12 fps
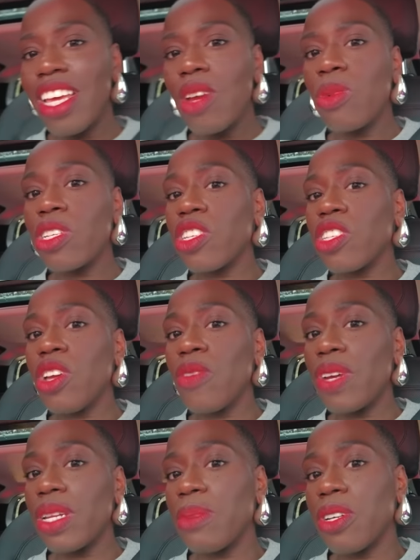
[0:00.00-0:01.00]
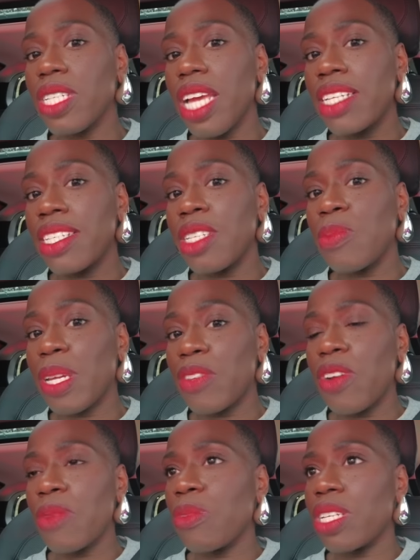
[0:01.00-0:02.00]
Which is so funny because Ezzy's best
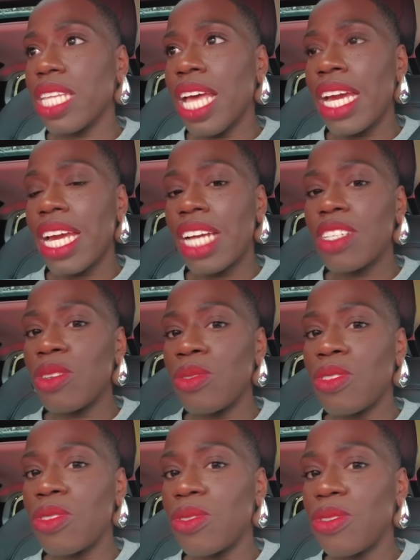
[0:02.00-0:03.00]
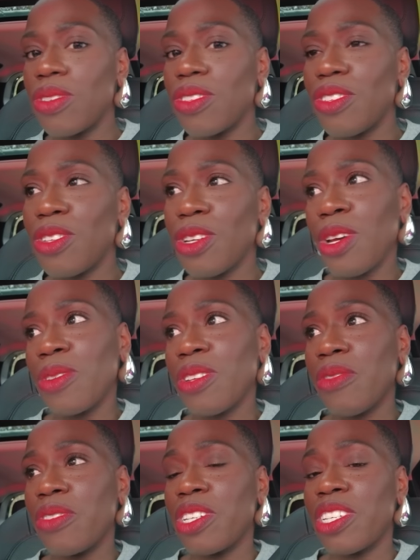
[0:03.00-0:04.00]
friend was like, I told you to go
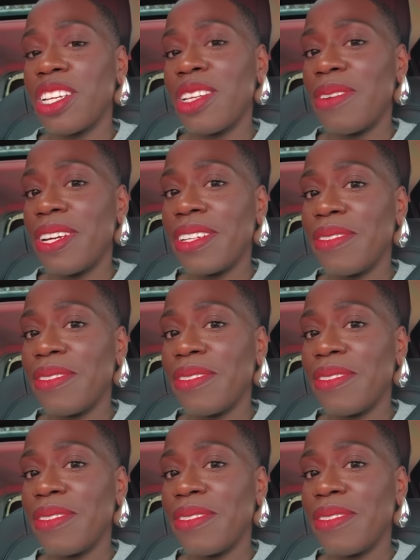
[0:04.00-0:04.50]
Selfridges anyway.